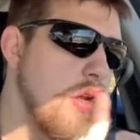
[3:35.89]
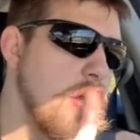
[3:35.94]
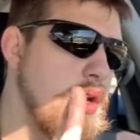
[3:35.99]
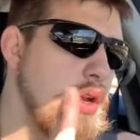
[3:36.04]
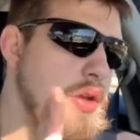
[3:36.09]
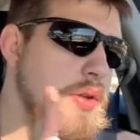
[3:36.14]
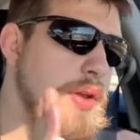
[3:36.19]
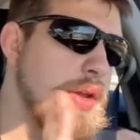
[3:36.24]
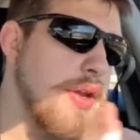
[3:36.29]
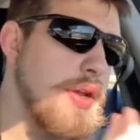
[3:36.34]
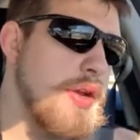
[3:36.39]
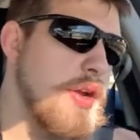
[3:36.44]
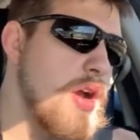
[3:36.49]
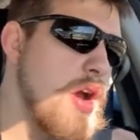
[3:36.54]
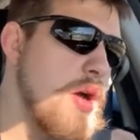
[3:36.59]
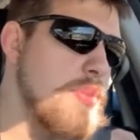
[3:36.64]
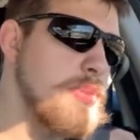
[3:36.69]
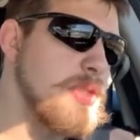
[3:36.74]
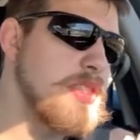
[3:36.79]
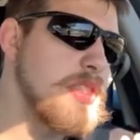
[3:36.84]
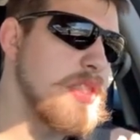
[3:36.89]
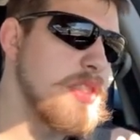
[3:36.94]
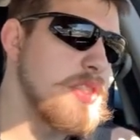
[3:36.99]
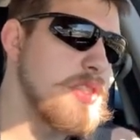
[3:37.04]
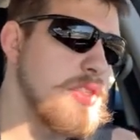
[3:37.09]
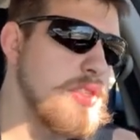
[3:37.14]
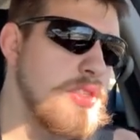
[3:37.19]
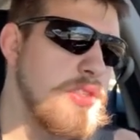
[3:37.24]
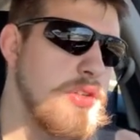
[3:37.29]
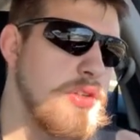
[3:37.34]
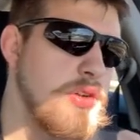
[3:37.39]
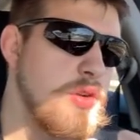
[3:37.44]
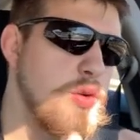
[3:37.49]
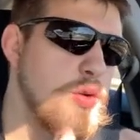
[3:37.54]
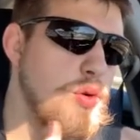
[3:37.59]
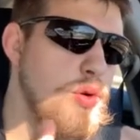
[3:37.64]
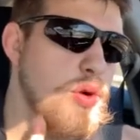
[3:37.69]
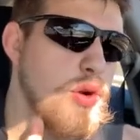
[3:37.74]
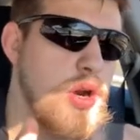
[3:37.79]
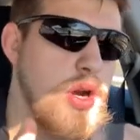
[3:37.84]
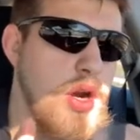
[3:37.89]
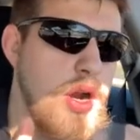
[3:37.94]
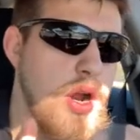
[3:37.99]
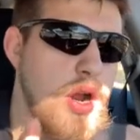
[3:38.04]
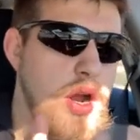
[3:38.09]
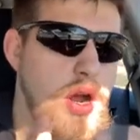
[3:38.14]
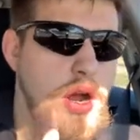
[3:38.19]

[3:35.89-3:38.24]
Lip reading: or you hit your competition or